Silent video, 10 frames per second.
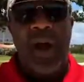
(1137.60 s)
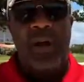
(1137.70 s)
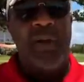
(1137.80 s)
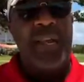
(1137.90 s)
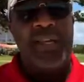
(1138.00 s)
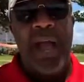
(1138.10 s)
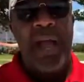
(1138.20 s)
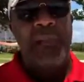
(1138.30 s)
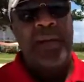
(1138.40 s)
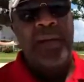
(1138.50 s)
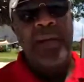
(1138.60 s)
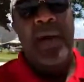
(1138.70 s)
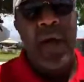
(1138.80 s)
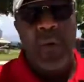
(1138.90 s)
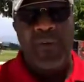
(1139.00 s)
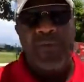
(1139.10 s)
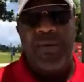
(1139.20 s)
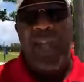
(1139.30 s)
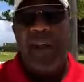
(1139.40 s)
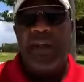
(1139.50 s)
great time a week from
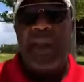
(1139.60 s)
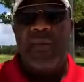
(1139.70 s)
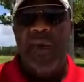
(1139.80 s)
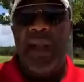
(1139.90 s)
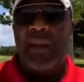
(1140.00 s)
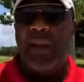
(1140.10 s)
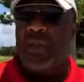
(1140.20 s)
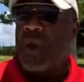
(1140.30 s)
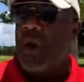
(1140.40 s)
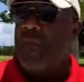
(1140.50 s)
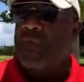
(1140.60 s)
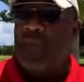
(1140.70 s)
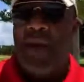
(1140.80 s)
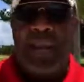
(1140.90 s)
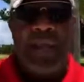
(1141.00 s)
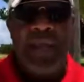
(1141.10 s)
Saturday right here. So I hope everybody